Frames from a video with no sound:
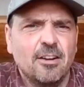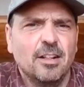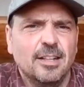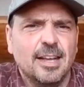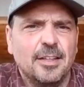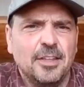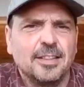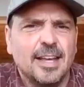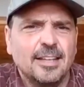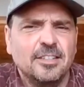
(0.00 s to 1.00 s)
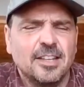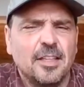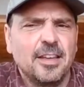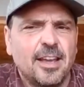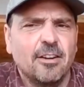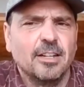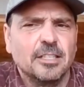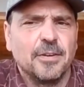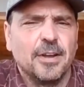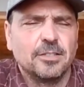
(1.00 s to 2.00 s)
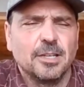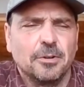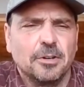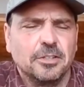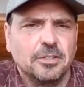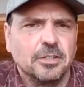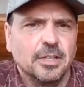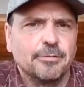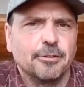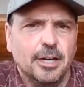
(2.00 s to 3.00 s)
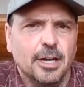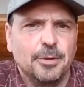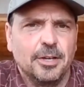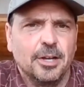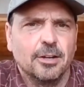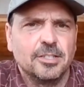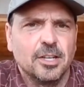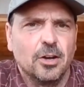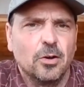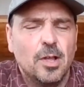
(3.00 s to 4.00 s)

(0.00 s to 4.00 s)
Carol, I think Carol has found someone to deliver it up here. So